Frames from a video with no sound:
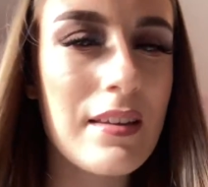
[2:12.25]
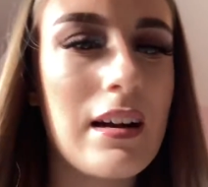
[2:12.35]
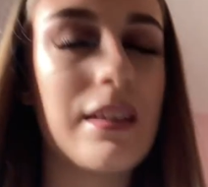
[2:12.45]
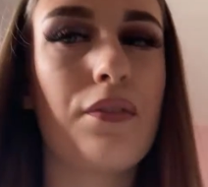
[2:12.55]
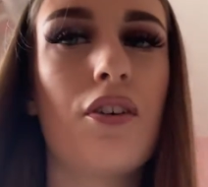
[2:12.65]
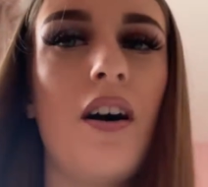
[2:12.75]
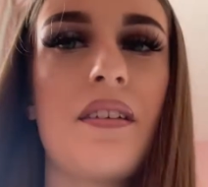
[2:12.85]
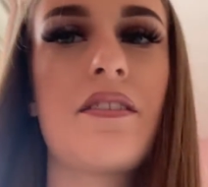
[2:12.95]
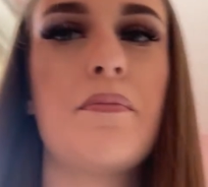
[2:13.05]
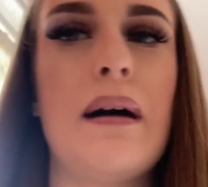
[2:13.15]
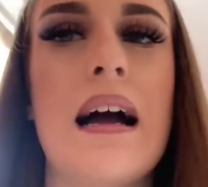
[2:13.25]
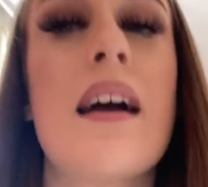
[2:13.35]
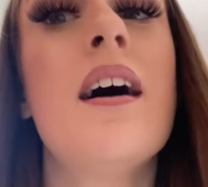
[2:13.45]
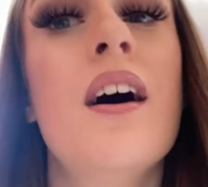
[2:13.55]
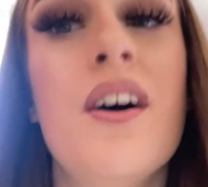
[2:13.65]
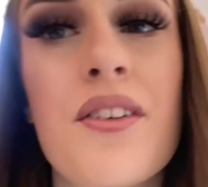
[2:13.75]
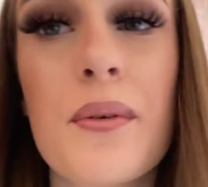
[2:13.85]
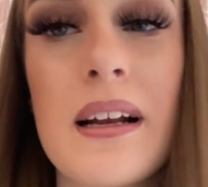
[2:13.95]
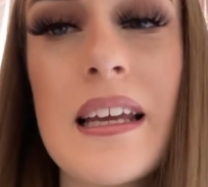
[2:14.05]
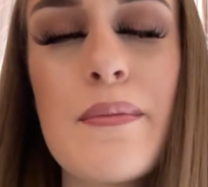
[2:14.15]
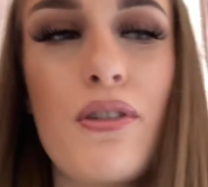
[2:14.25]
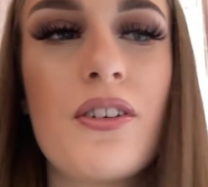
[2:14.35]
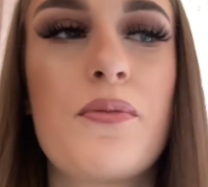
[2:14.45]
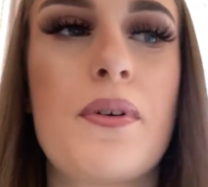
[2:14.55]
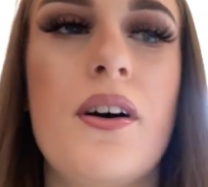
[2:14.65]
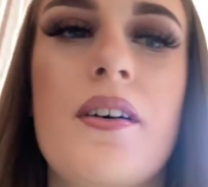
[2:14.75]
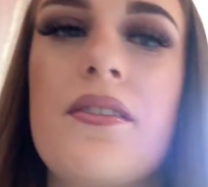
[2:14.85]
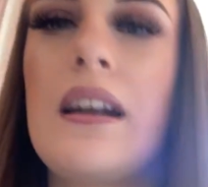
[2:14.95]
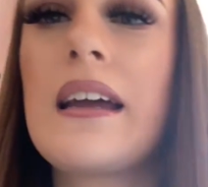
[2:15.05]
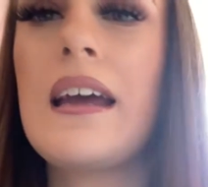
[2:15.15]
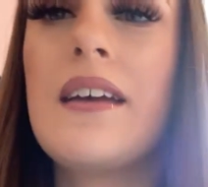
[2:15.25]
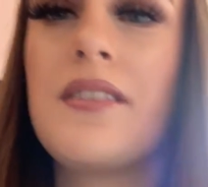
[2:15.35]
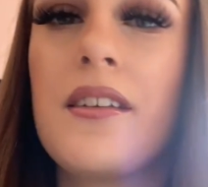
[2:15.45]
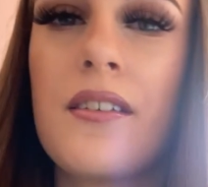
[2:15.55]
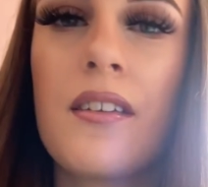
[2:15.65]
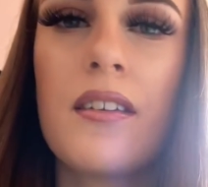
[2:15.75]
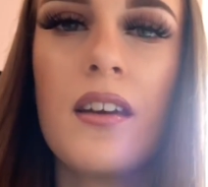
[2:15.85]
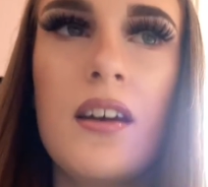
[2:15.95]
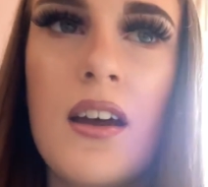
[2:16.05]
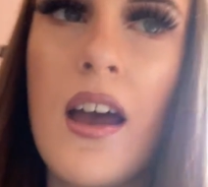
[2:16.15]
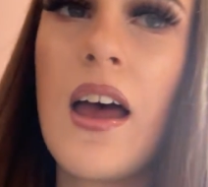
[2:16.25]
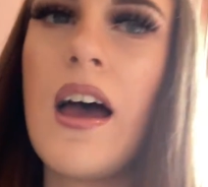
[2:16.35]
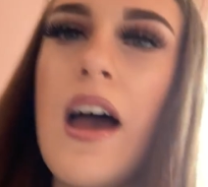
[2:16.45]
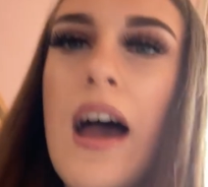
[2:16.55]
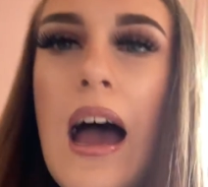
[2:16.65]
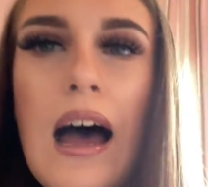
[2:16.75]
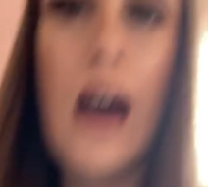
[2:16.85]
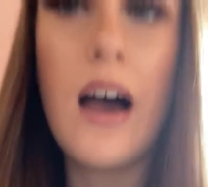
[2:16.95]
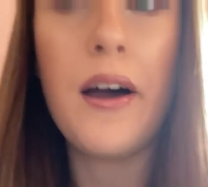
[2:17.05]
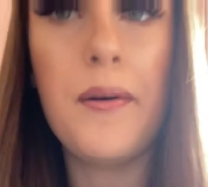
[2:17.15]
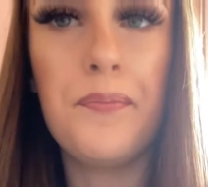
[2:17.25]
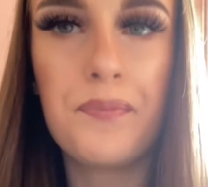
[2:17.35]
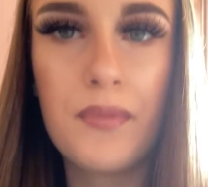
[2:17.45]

I did of course have to buy some cleaning products because like it isn't um